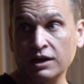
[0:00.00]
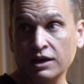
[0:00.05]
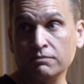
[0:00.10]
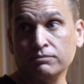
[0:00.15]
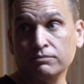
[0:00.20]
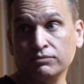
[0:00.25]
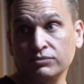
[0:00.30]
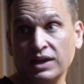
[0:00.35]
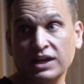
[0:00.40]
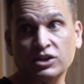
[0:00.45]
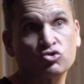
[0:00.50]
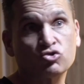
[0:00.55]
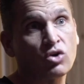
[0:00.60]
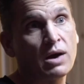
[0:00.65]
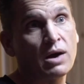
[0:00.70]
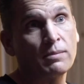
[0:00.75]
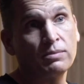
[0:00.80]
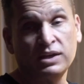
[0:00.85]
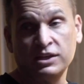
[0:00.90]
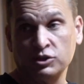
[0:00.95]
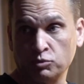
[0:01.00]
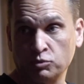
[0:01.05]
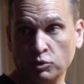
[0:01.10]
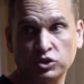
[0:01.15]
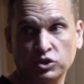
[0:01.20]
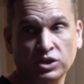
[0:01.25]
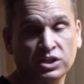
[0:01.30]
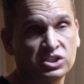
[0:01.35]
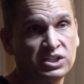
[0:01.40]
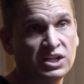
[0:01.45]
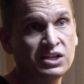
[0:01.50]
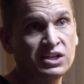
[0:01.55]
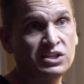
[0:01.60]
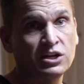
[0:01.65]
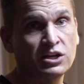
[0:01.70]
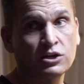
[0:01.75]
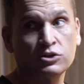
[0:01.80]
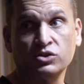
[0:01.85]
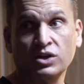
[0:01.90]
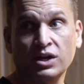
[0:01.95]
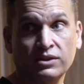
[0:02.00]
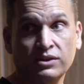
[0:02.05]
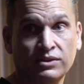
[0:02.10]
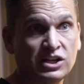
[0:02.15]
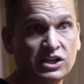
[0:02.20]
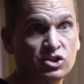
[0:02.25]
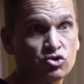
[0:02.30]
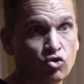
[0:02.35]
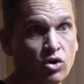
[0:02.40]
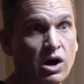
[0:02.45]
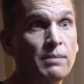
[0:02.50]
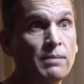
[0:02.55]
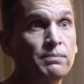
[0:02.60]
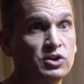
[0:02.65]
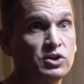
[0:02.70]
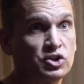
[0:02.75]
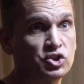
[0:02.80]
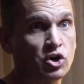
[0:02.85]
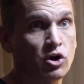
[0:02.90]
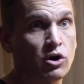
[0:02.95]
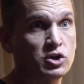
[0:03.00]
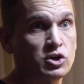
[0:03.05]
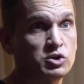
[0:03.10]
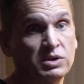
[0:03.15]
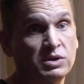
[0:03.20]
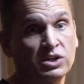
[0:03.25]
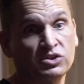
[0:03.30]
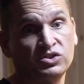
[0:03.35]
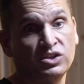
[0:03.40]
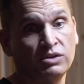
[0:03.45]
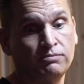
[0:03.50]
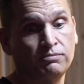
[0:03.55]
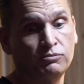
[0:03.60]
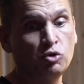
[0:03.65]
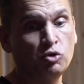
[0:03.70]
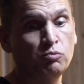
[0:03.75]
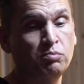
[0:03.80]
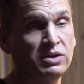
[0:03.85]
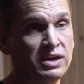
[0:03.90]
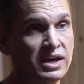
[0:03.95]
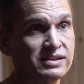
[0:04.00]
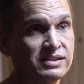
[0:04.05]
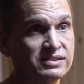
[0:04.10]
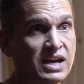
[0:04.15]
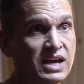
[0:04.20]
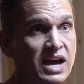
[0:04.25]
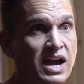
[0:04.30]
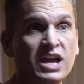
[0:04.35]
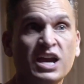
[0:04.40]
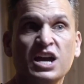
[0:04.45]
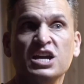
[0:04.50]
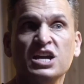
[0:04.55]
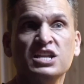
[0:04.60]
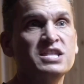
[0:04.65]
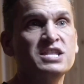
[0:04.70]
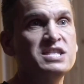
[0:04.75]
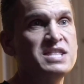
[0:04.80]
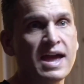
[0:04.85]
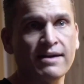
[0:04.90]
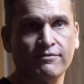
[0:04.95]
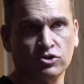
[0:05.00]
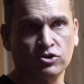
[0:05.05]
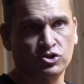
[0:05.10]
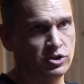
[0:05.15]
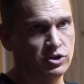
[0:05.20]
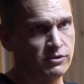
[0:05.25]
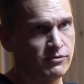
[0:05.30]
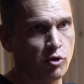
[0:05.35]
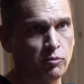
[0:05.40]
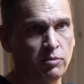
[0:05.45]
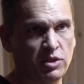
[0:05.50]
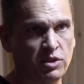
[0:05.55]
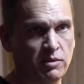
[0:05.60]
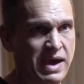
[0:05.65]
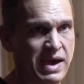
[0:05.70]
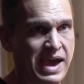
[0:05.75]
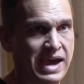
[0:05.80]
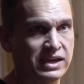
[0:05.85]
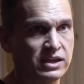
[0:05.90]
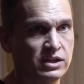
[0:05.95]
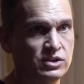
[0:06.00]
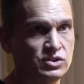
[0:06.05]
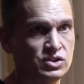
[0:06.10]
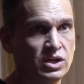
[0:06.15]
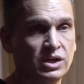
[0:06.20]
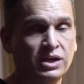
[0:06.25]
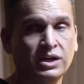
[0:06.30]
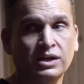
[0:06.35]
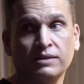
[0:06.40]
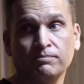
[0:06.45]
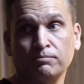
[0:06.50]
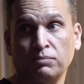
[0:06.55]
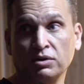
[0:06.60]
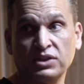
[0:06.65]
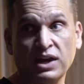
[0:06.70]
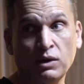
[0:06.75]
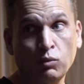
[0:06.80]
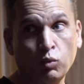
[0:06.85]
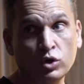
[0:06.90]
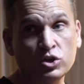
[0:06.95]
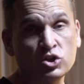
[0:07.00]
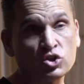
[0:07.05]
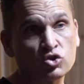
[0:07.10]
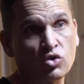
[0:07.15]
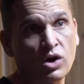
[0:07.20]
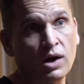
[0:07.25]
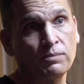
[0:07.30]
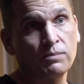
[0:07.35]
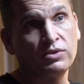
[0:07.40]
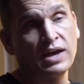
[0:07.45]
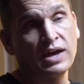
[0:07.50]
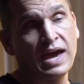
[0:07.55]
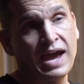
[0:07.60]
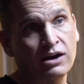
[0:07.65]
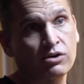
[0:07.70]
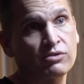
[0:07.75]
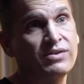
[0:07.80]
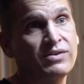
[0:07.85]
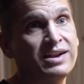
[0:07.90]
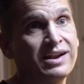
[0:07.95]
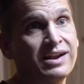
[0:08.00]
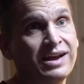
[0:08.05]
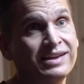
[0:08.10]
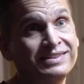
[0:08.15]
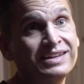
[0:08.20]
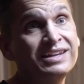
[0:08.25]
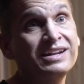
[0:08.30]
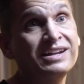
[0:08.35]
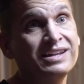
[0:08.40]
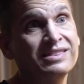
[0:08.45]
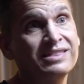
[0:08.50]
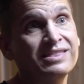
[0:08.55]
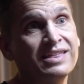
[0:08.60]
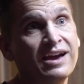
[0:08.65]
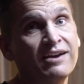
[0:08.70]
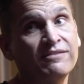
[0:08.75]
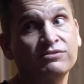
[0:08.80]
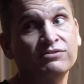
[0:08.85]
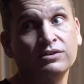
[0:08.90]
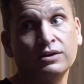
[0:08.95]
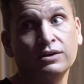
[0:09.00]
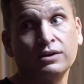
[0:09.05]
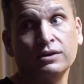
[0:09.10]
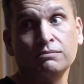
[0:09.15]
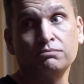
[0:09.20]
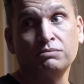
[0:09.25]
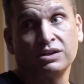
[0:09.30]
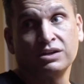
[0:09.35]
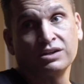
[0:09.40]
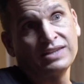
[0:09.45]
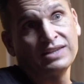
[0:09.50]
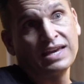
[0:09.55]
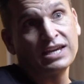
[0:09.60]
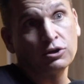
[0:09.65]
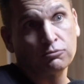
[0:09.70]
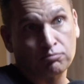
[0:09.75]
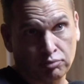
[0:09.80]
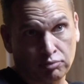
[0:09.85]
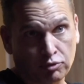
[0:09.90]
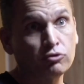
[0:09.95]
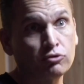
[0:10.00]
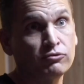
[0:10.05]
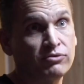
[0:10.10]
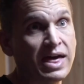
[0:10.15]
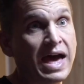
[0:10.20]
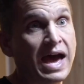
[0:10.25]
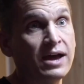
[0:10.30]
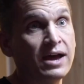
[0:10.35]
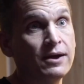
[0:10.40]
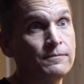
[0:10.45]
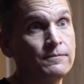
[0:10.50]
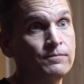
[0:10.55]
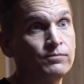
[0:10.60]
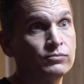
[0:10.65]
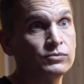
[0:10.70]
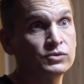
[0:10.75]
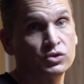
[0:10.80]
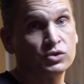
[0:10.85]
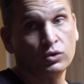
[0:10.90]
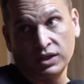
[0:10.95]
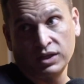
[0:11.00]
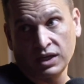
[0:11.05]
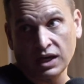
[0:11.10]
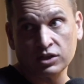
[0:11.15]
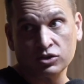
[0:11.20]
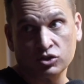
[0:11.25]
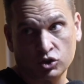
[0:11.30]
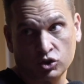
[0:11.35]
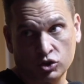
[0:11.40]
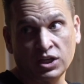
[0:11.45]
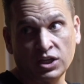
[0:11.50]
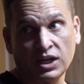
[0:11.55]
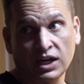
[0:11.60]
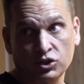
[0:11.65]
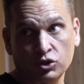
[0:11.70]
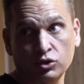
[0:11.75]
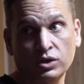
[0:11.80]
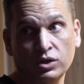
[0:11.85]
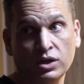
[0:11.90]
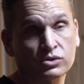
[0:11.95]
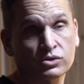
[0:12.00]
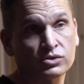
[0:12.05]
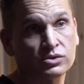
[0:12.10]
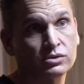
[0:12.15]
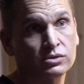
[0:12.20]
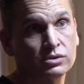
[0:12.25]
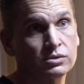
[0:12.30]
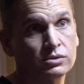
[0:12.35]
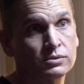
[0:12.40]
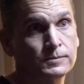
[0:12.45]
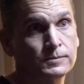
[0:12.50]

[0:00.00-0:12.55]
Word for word: Him, they dropped. He's supposed to get ten years. They dropped the charge because the UPS guy never should have opened the package but they wouldn't drop the aggravated identity theft because they could prove that. So he got he got two years.